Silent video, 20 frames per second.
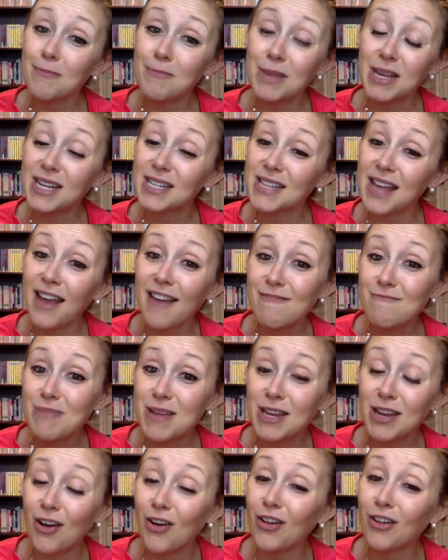because I've
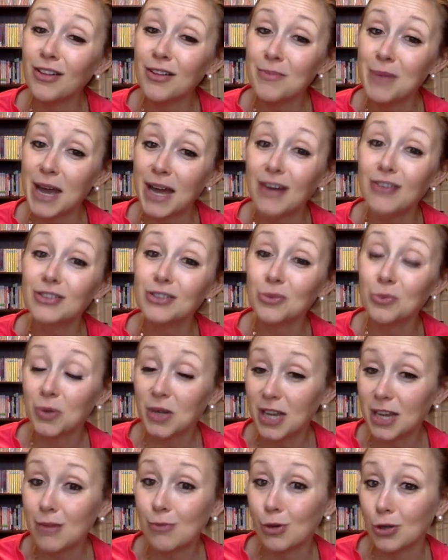been all about
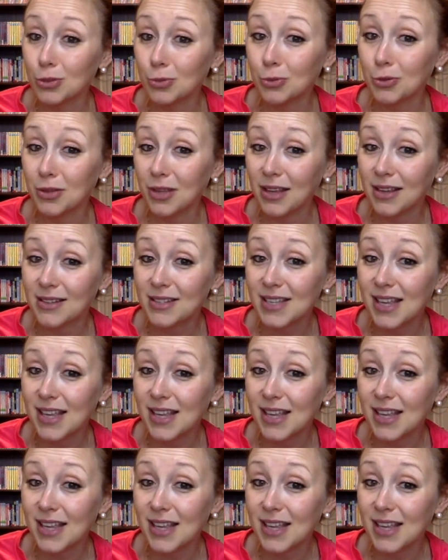reading multiple things